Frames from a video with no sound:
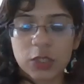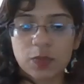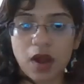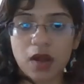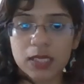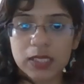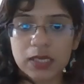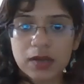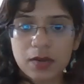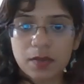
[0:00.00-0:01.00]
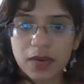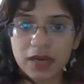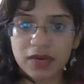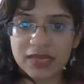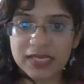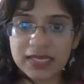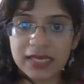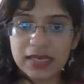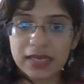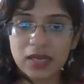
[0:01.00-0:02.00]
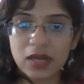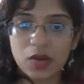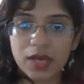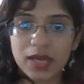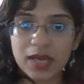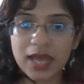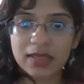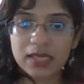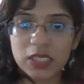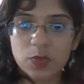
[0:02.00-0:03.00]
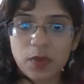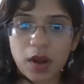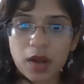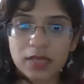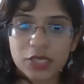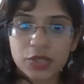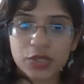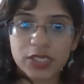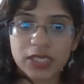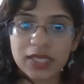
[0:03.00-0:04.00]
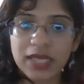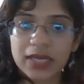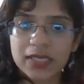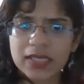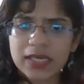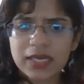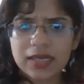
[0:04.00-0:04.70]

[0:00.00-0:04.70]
part is a blood vessel, okay, and this part that you see, that is a